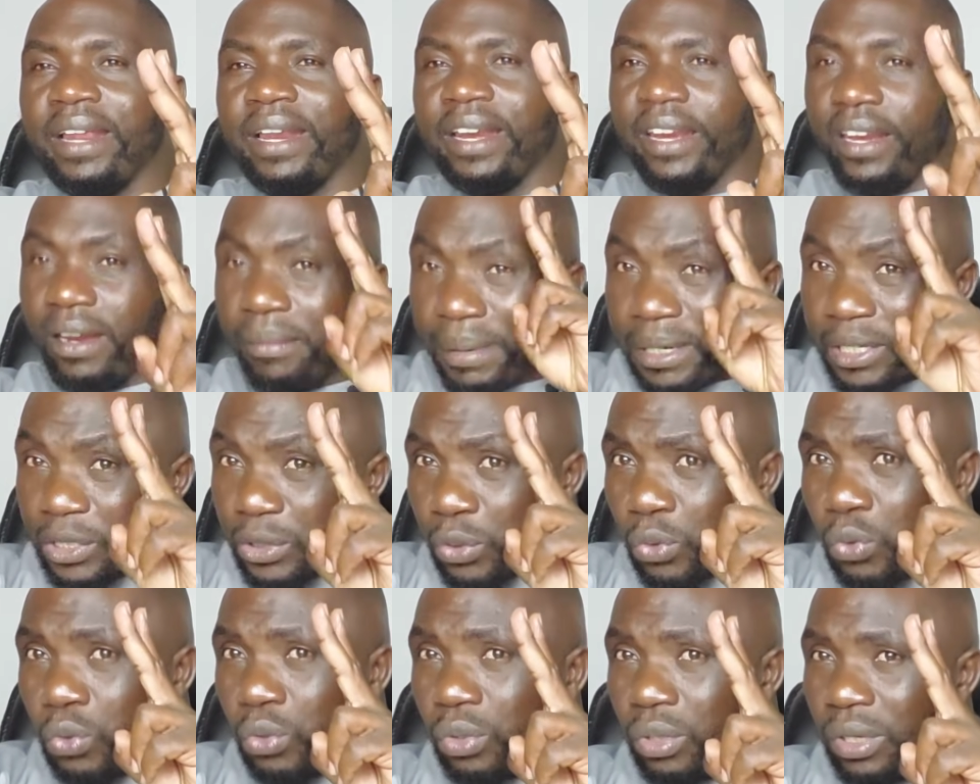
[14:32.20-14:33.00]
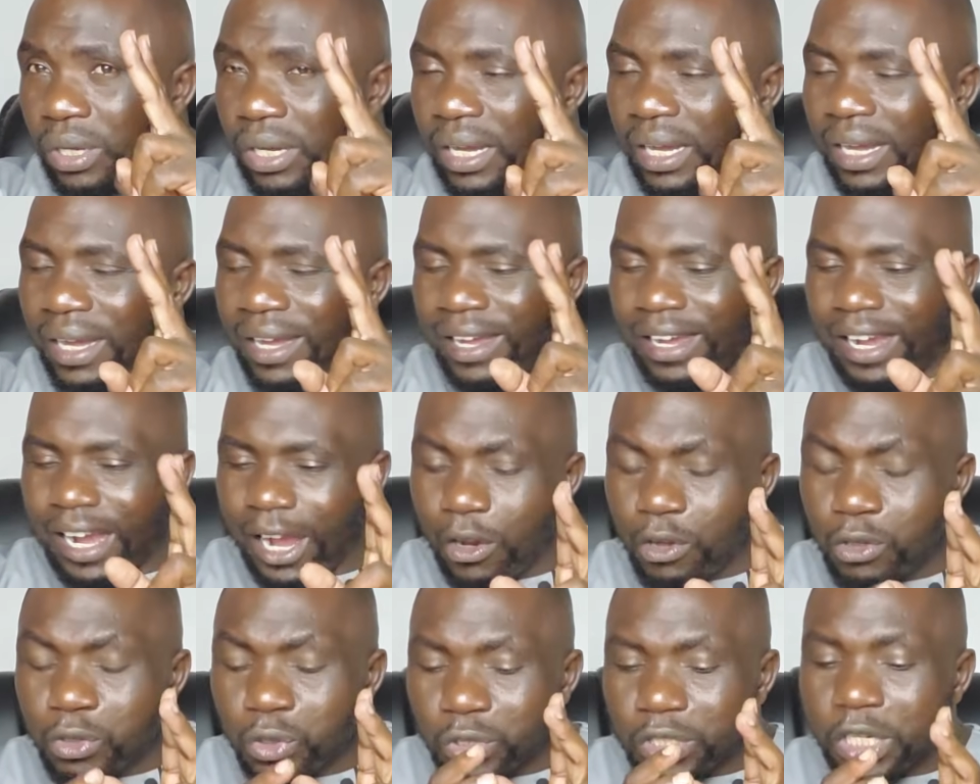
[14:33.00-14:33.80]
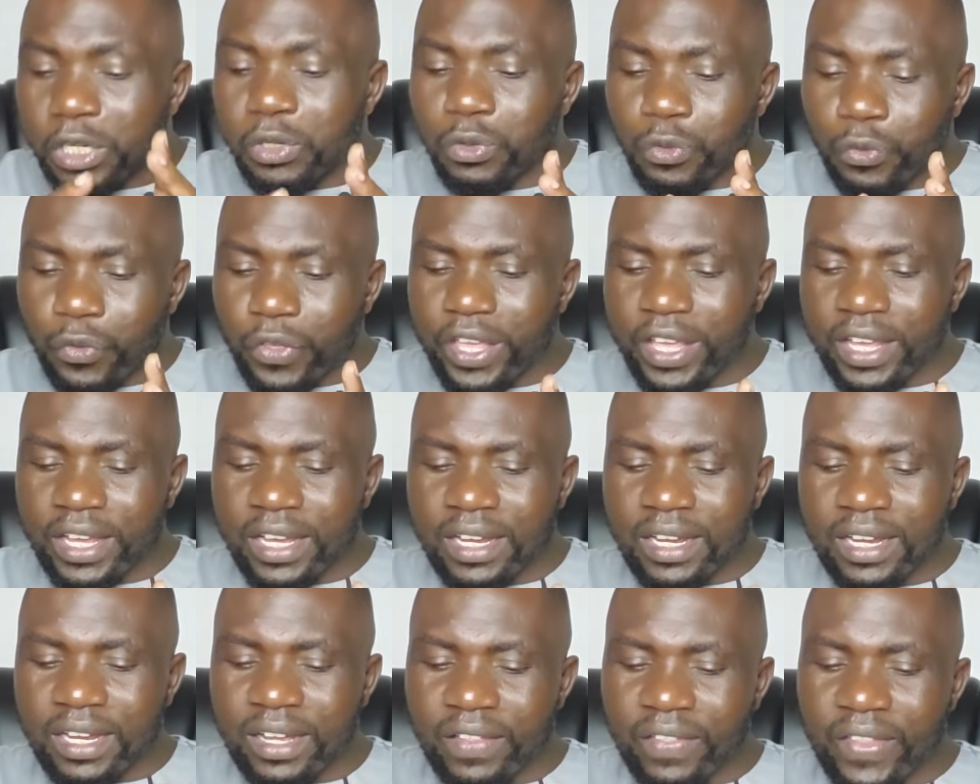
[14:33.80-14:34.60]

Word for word: Number two, I also tend to think